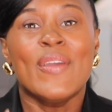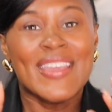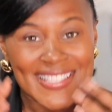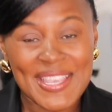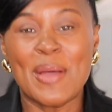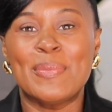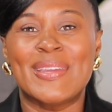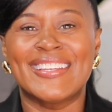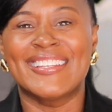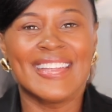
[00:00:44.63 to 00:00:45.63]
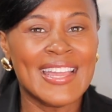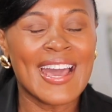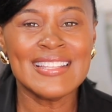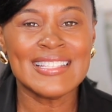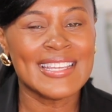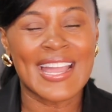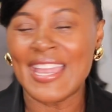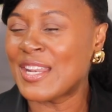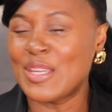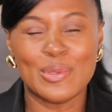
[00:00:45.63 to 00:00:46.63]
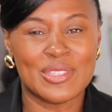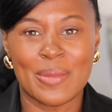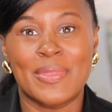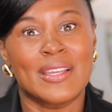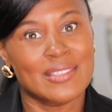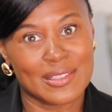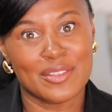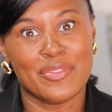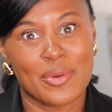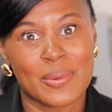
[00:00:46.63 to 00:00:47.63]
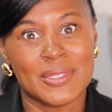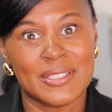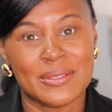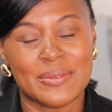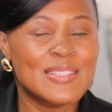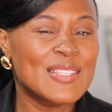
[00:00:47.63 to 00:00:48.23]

it's coming, and honestly, I can use something to look forward to.